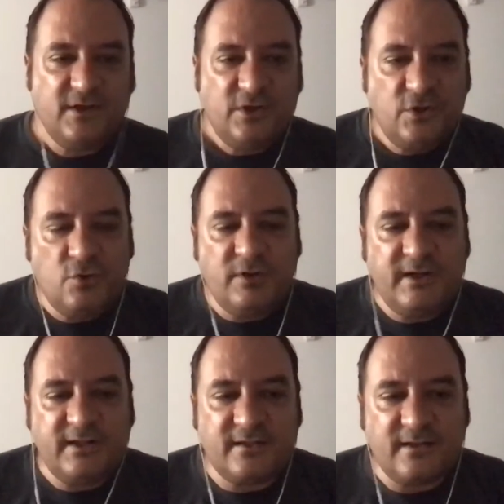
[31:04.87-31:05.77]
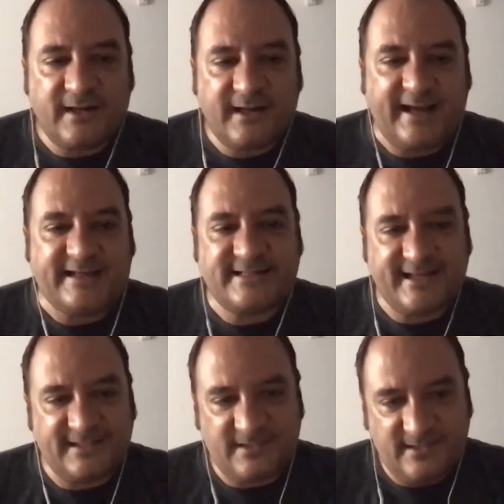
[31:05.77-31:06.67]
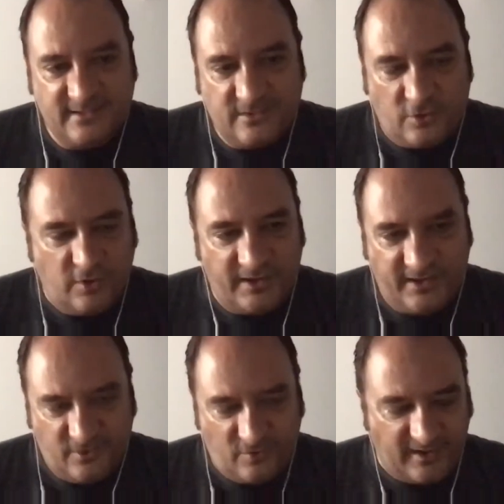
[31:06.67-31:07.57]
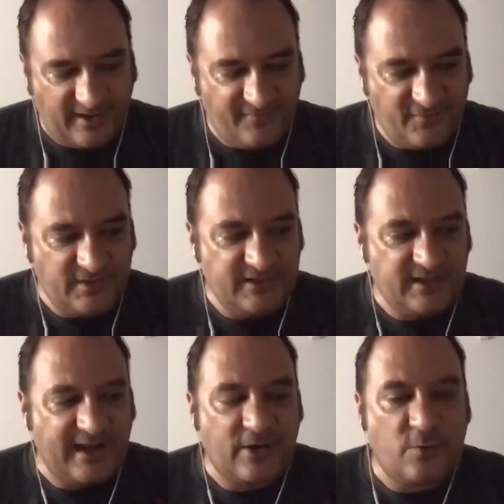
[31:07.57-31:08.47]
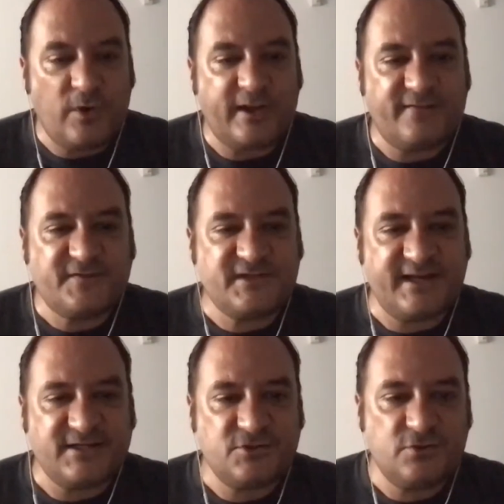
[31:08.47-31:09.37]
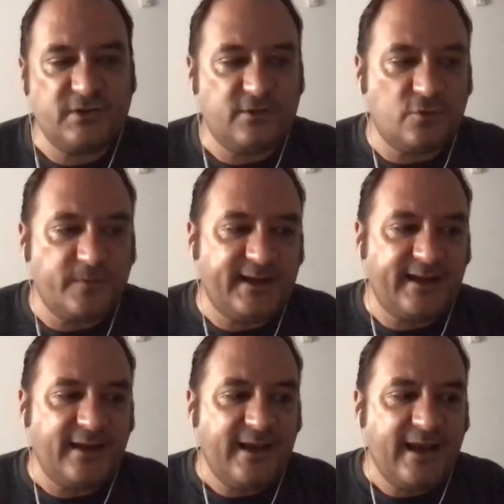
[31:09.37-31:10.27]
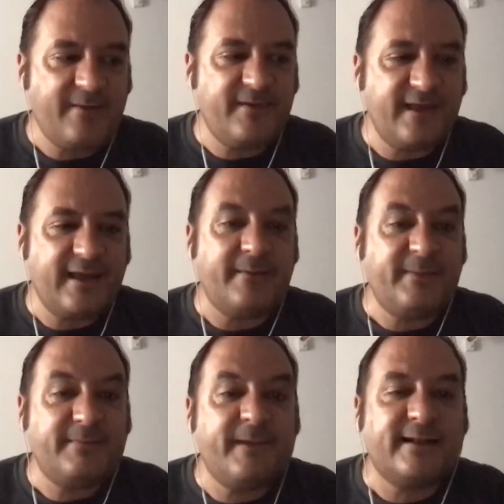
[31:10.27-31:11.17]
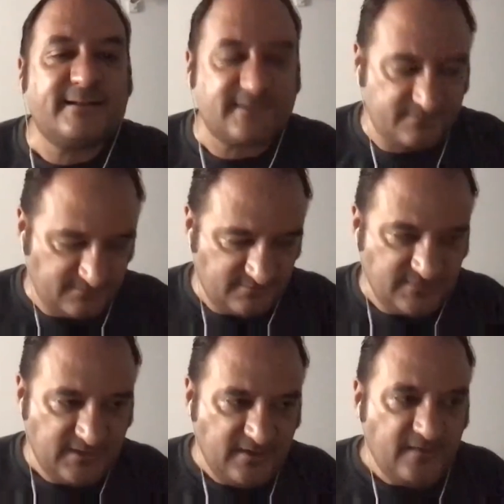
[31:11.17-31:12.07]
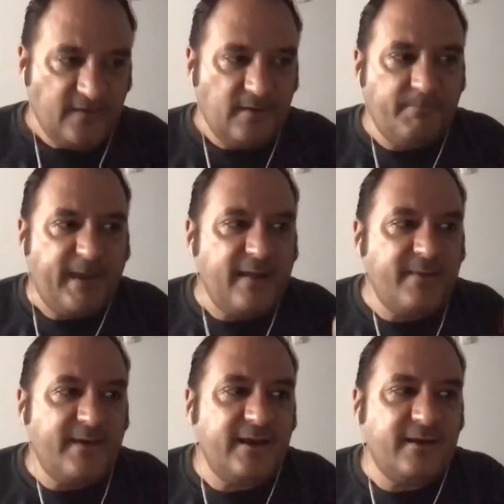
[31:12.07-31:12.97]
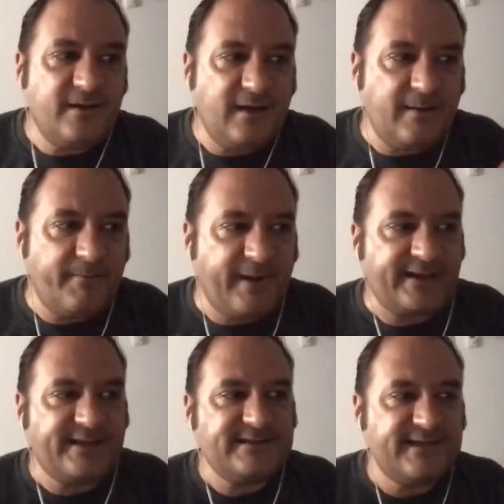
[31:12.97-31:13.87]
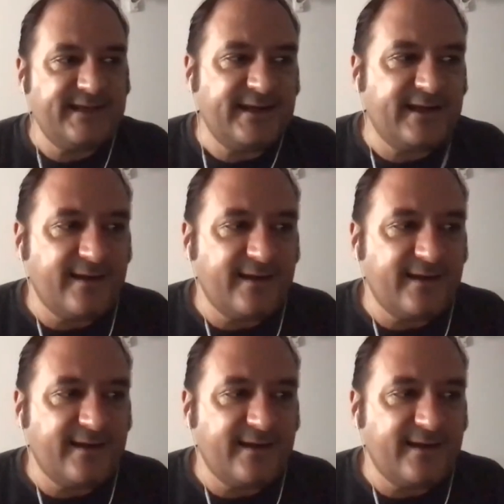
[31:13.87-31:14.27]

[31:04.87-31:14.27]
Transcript: you need Kaizen only in your life. You need accumulative change. You need to be every day a bit better. Maybe practicing